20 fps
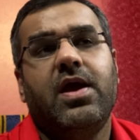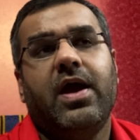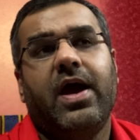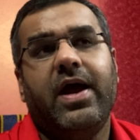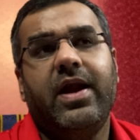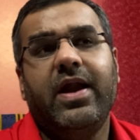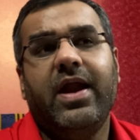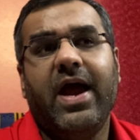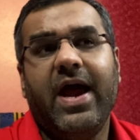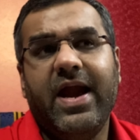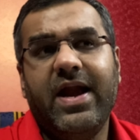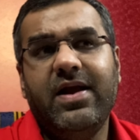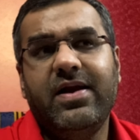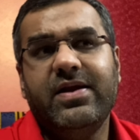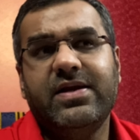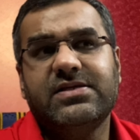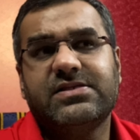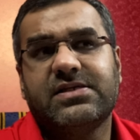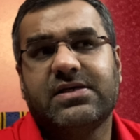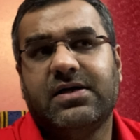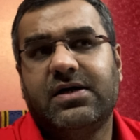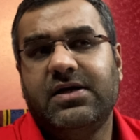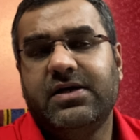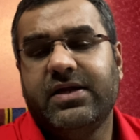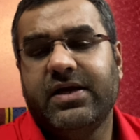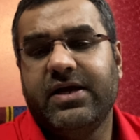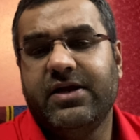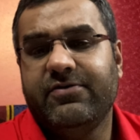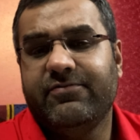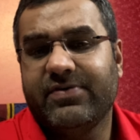And end
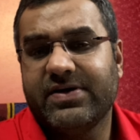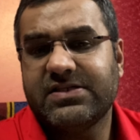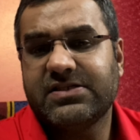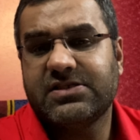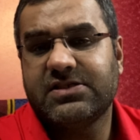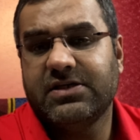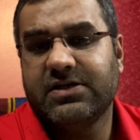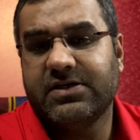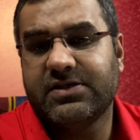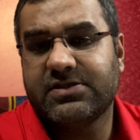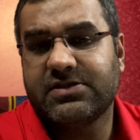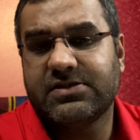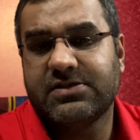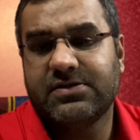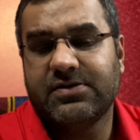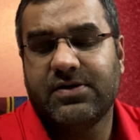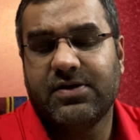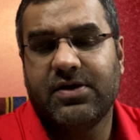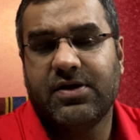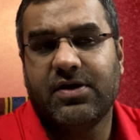result, investors